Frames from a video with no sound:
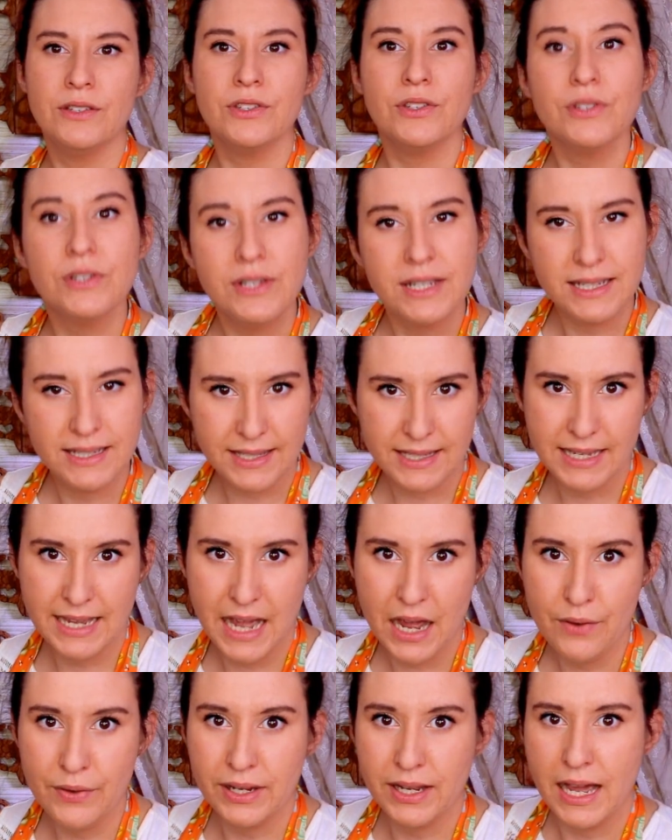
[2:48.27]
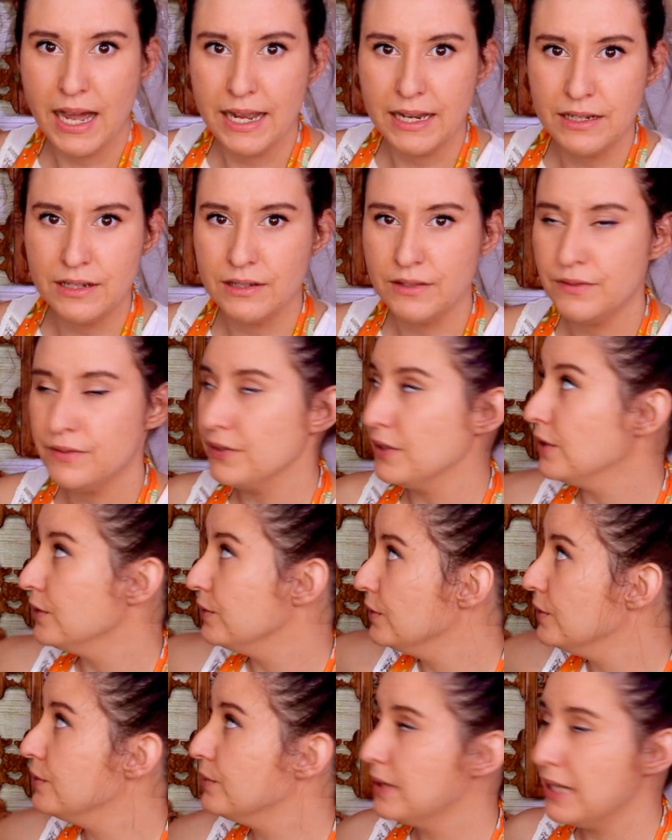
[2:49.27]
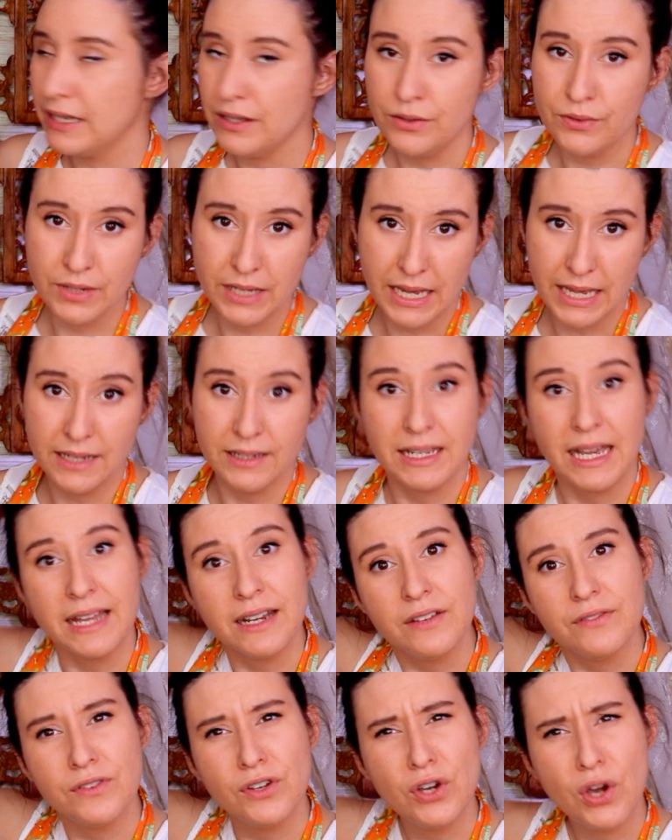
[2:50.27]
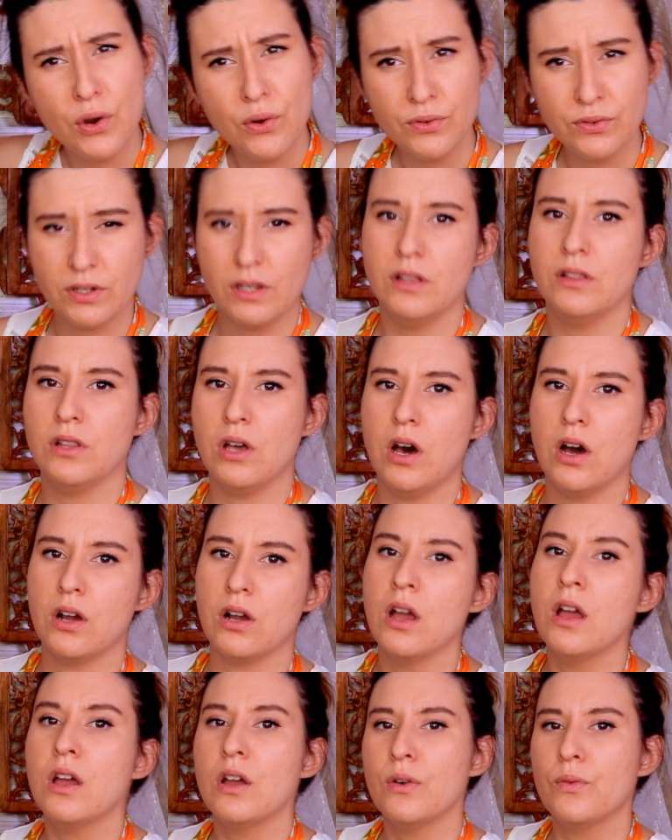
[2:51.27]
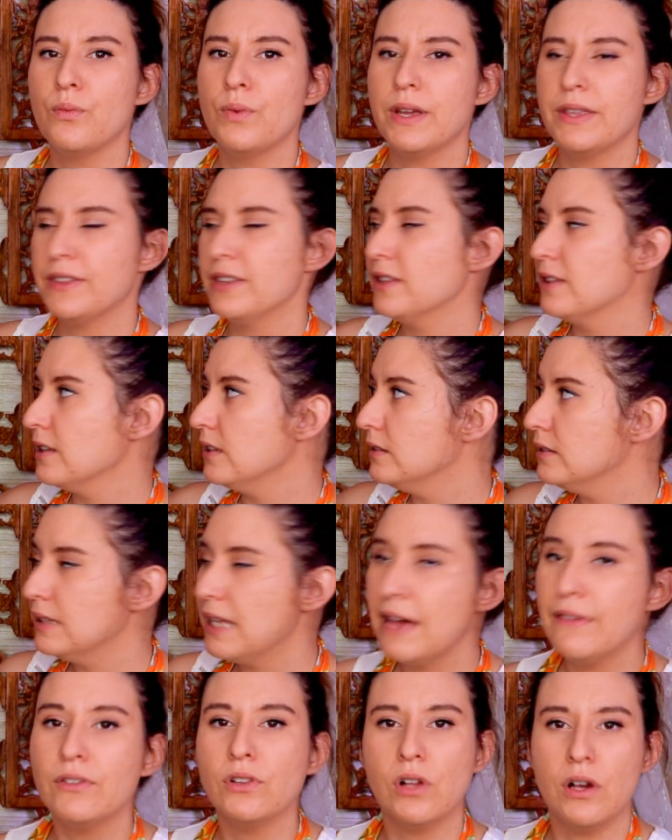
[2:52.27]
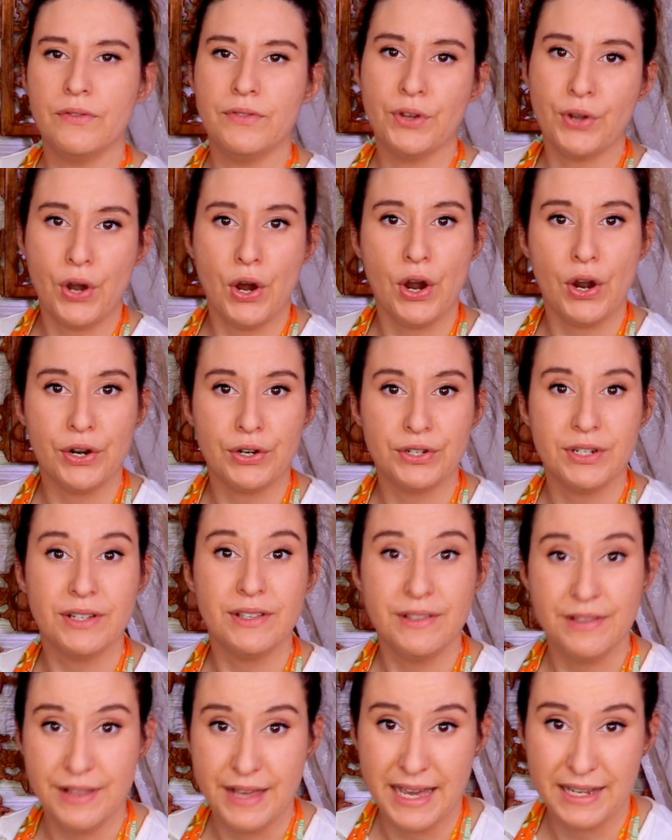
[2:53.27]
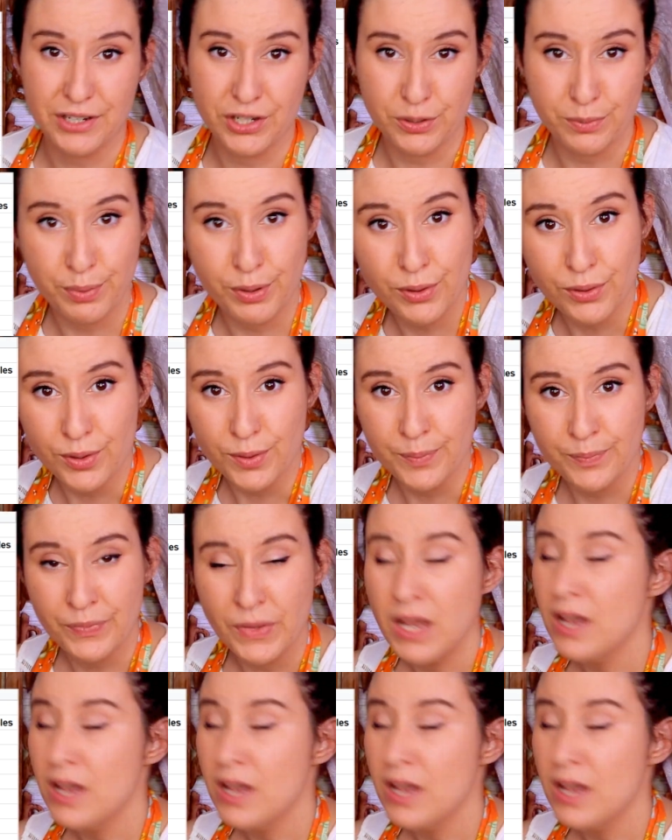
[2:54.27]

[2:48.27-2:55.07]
So you can see how the loot that you get kind of goes along with the level of the card that you pull.